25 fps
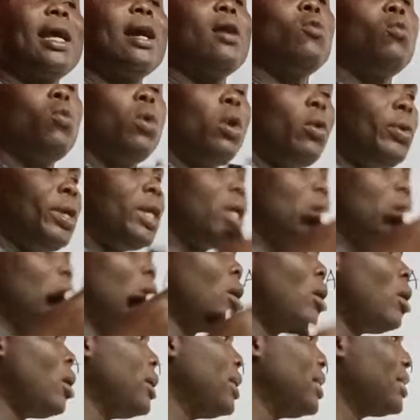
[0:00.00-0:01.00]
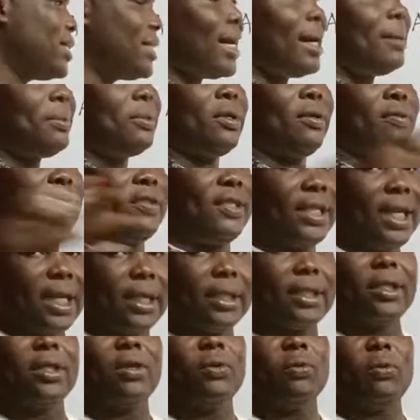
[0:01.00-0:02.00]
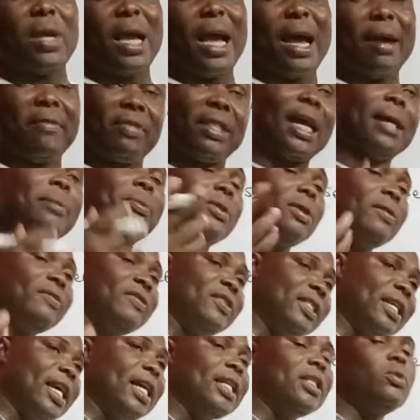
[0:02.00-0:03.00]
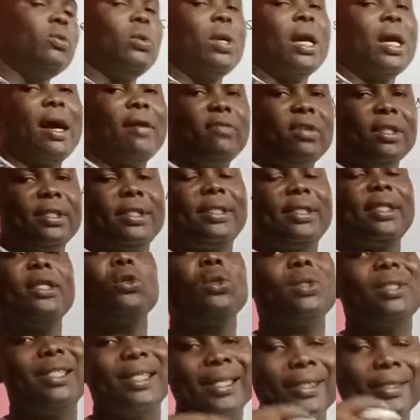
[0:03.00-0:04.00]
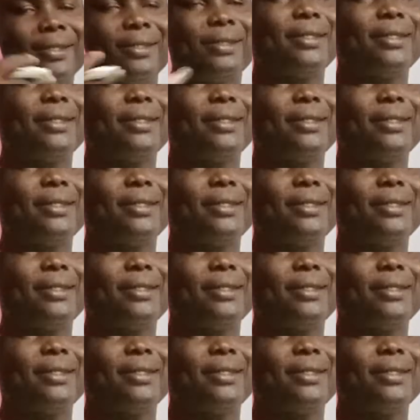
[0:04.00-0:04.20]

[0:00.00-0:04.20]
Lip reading: what we call the types of sets. We have type sets, we have the singleton set,